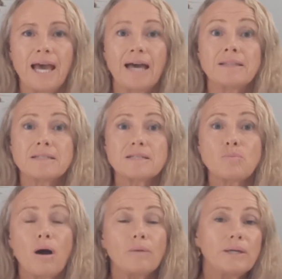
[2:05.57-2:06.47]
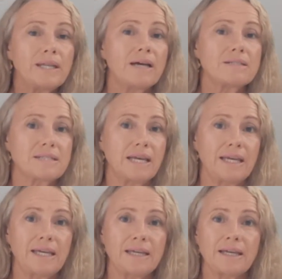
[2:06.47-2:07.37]
And this is why we're now
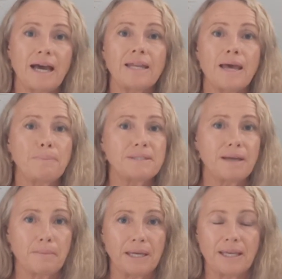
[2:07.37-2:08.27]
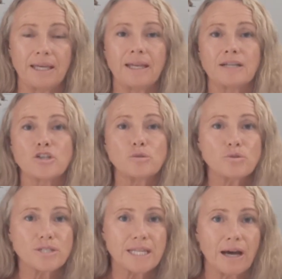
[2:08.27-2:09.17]
seeing an epidemic in our
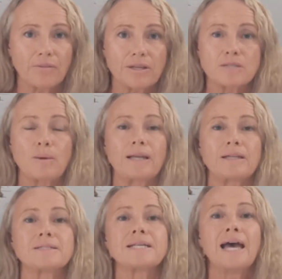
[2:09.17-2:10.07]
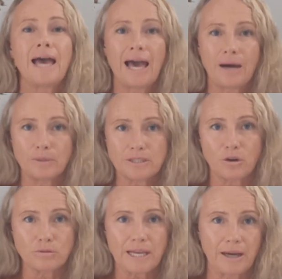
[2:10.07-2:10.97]
children's health as well as our
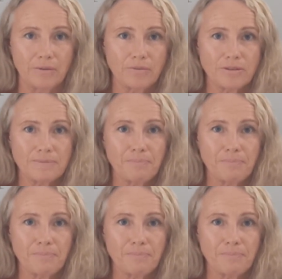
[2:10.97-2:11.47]
adult health.